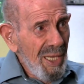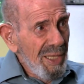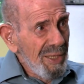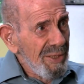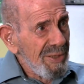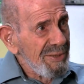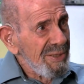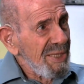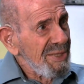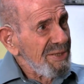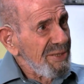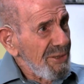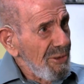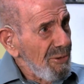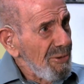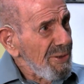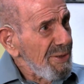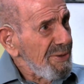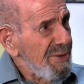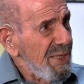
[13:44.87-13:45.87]
Because that's the
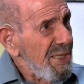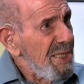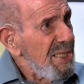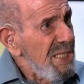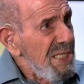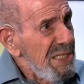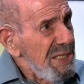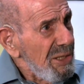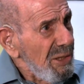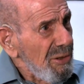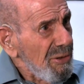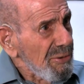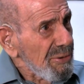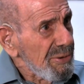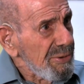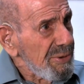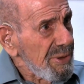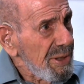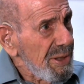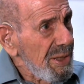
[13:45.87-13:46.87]
only thing he
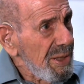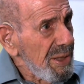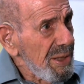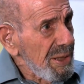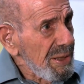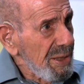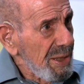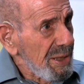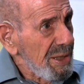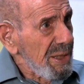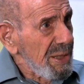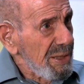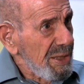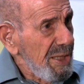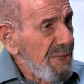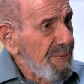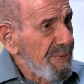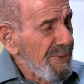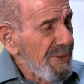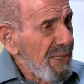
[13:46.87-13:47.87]
knows that'll
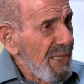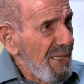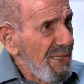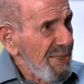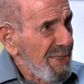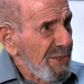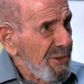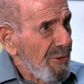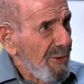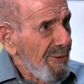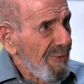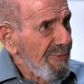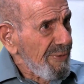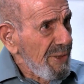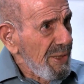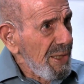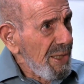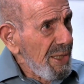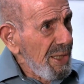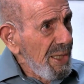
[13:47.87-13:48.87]
keep the lion off.
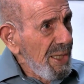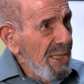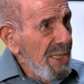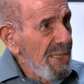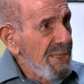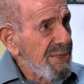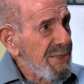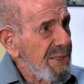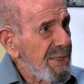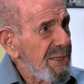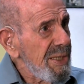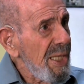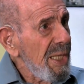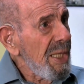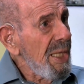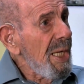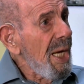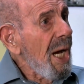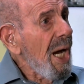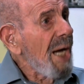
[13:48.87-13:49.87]
He said,
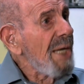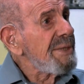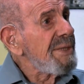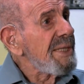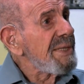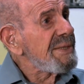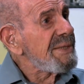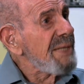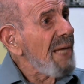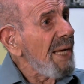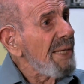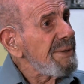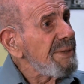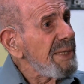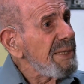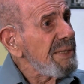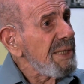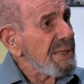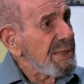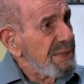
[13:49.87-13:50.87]
I
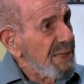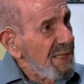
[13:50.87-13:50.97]
decided to